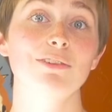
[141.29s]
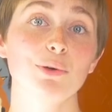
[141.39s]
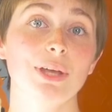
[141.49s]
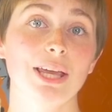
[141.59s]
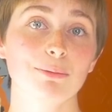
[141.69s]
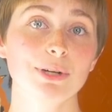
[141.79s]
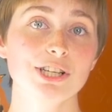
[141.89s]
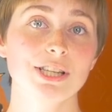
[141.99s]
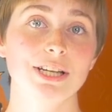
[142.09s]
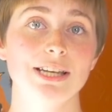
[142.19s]
If you can't
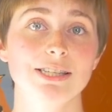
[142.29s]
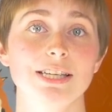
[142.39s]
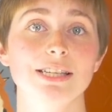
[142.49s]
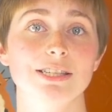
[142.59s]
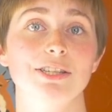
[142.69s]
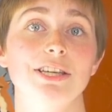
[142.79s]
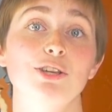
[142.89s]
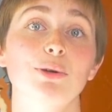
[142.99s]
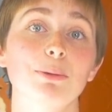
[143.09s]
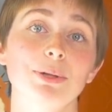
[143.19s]
reach the nest easily,
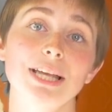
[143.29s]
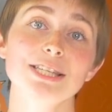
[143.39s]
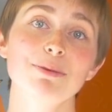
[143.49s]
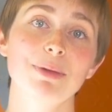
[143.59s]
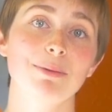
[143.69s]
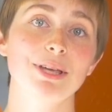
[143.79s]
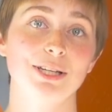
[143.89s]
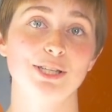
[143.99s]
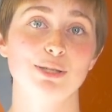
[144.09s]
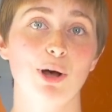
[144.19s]
you can place the baby
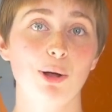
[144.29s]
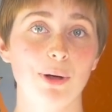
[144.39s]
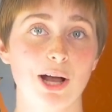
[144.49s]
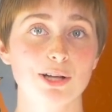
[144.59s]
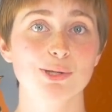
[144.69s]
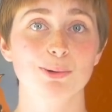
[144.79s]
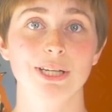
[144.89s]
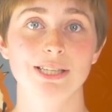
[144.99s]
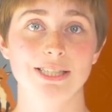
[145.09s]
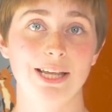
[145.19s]
in a small box or
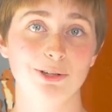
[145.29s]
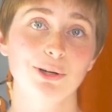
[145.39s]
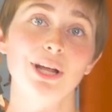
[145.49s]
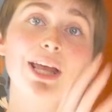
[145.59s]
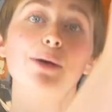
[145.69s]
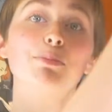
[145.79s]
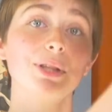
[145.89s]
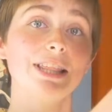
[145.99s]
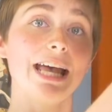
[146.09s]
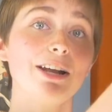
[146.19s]
container and
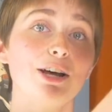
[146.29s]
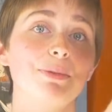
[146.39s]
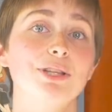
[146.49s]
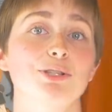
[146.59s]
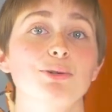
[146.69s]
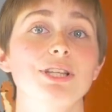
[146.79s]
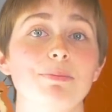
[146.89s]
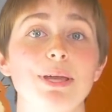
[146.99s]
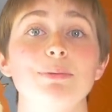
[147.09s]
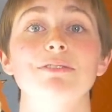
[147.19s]
put that up in the tree the
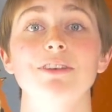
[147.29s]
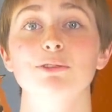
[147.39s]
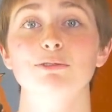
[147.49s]
baby fell